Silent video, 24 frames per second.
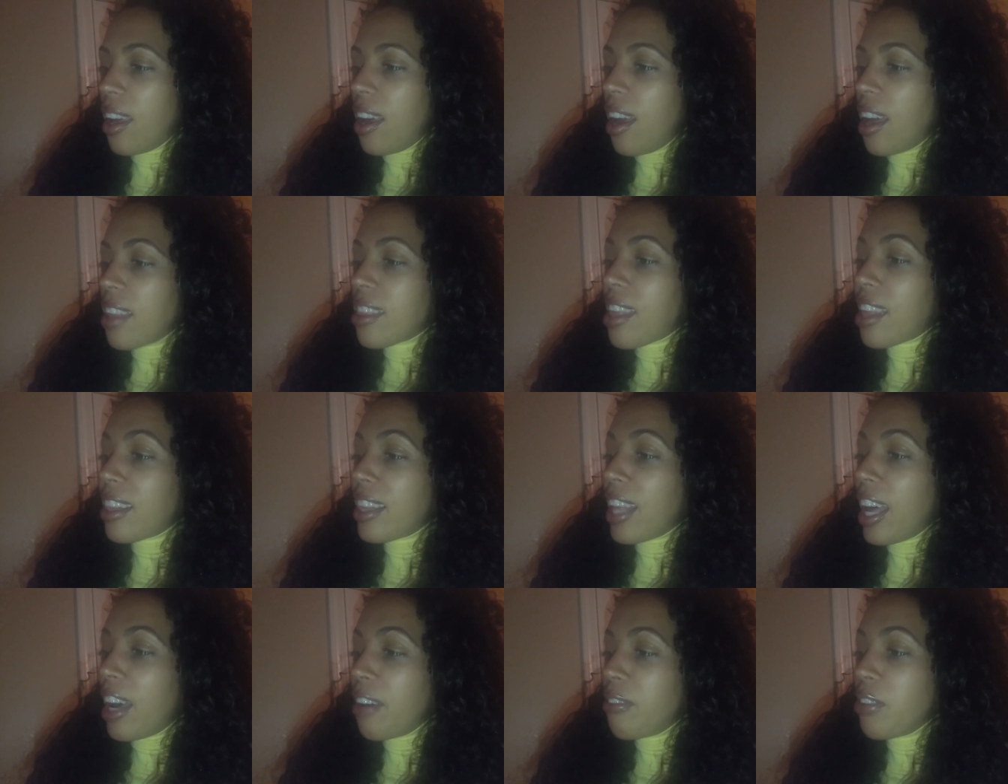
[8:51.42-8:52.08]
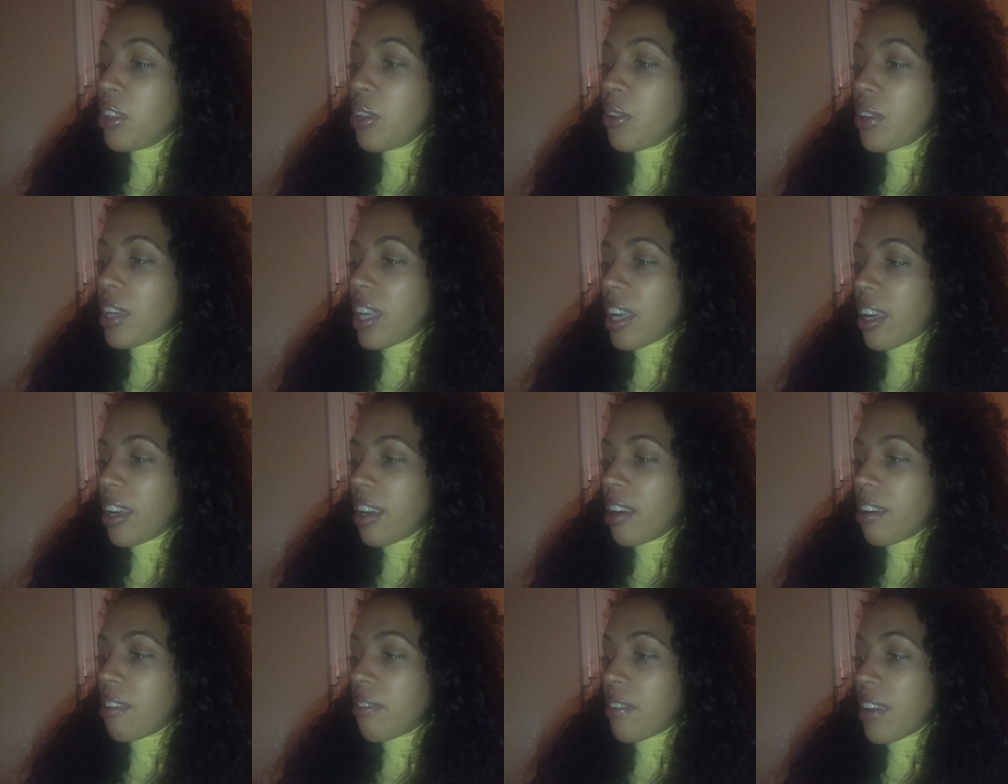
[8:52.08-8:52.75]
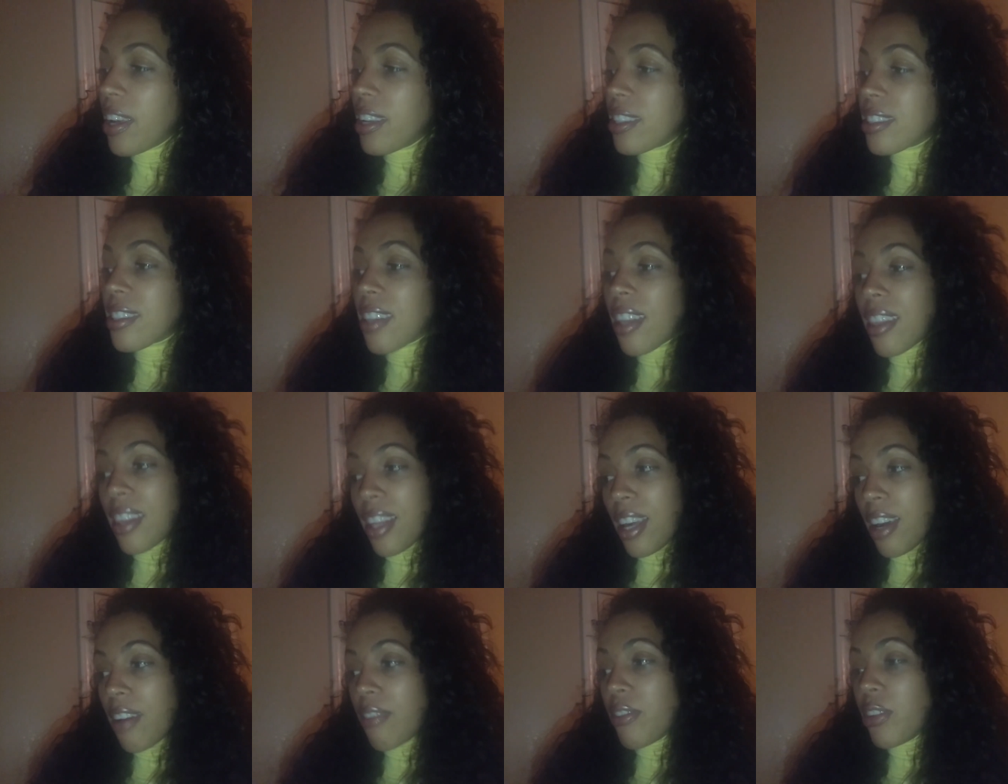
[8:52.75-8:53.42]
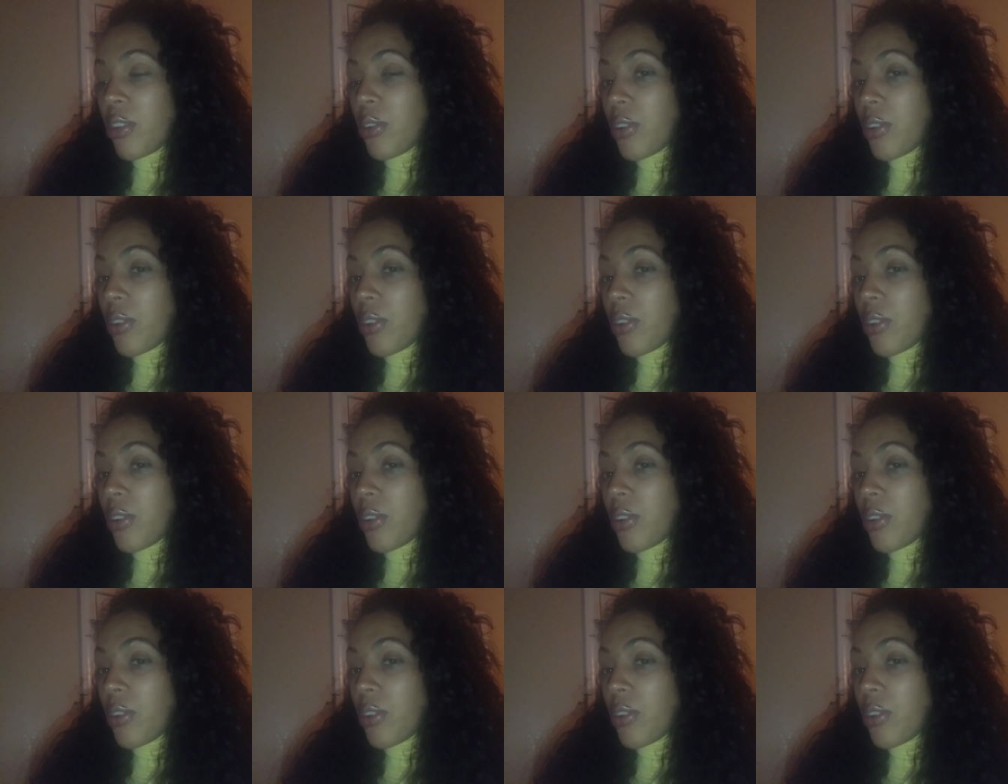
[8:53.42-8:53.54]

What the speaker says: The love you give is the love you